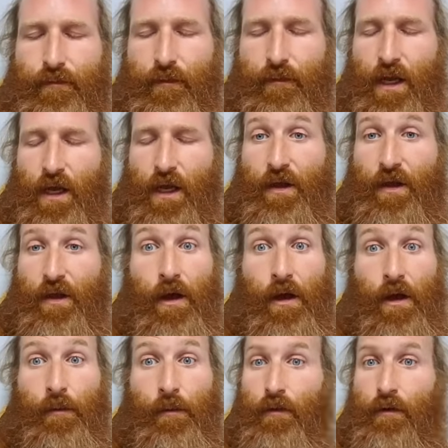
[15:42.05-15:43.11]
I don't know
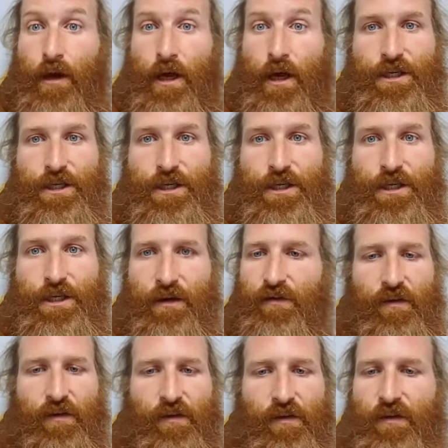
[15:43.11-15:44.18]
about Russia. There's
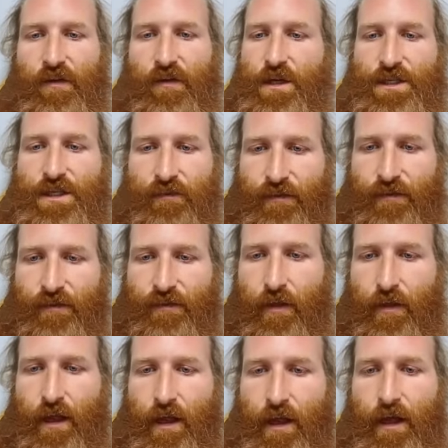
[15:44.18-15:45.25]
so much info out there.